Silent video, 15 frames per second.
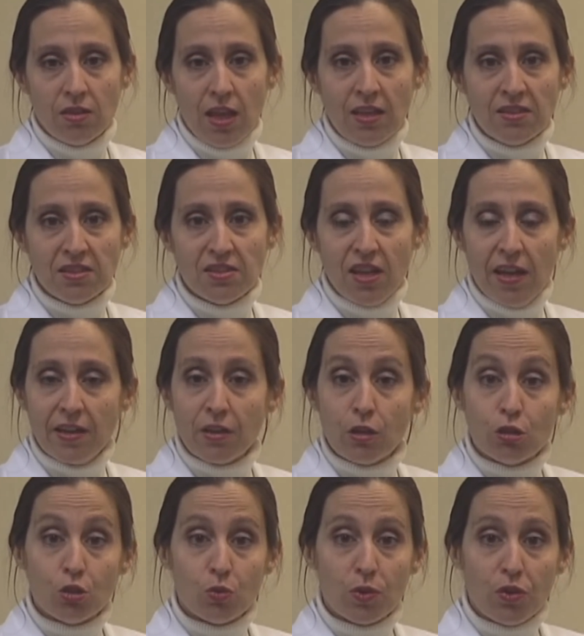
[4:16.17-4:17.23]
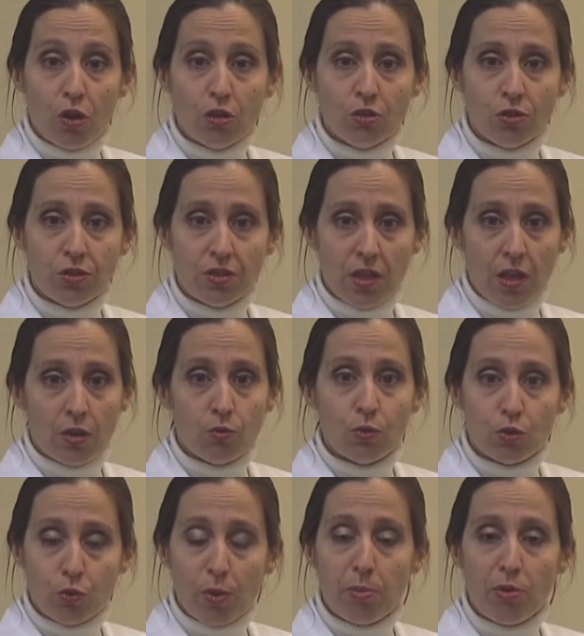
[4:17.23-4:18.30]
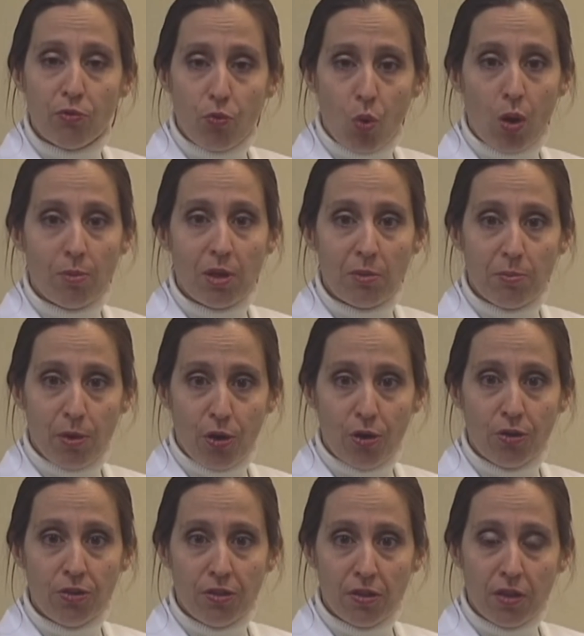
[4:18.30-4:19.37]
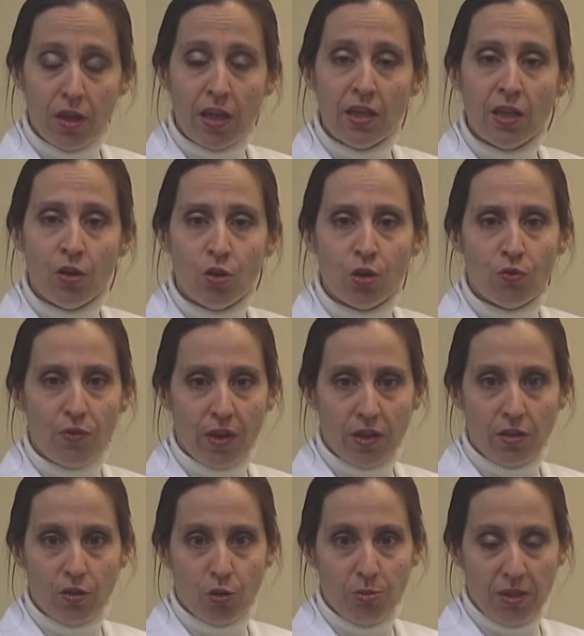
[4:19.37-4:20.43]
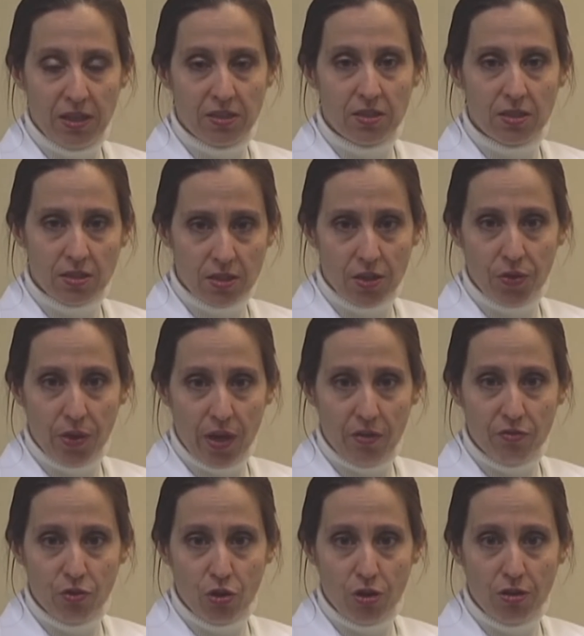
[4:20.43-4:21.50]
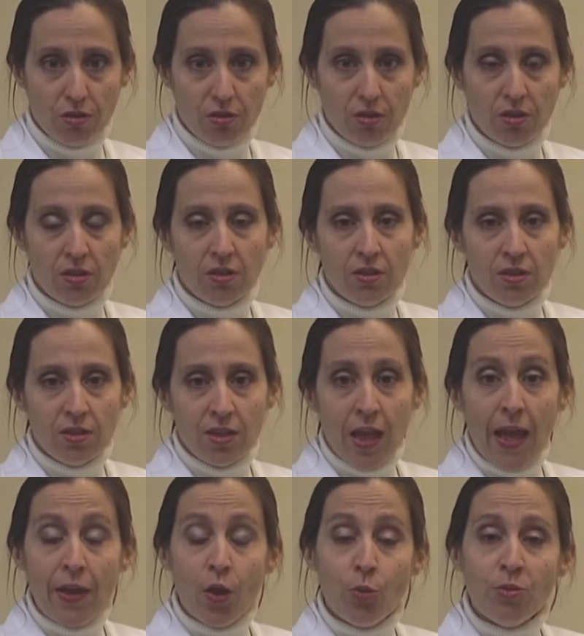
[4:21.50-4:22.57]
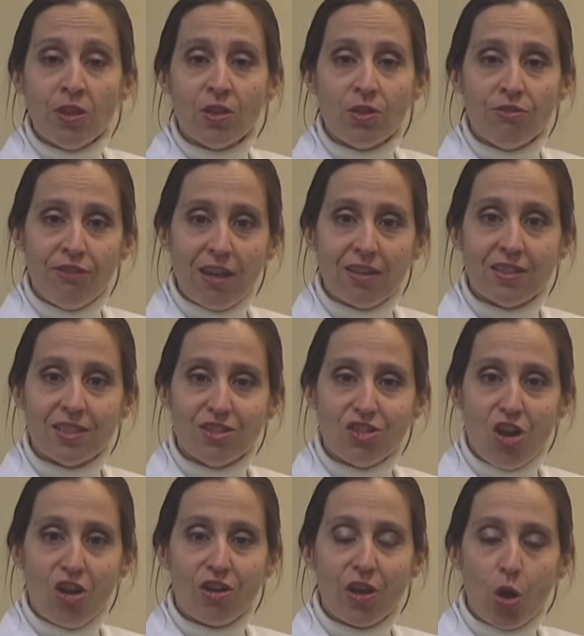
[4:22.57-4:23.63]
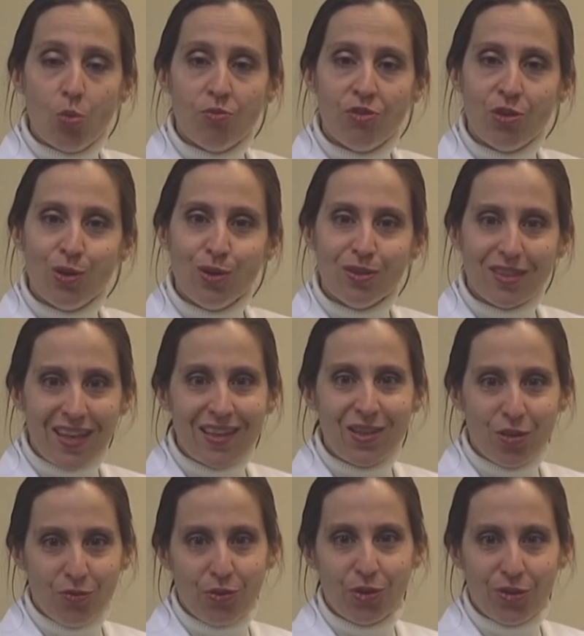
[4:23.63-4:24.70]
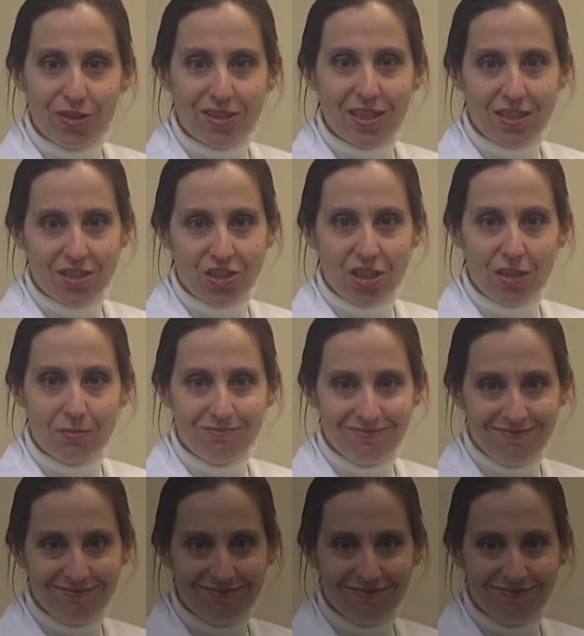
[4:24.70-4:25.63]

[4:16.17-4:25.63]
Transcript: That's diagnosed with ultrasound, which we perform at birth, and then on a regular basis thereafter. I hope that you found this talk helpful. Thank you for your attention.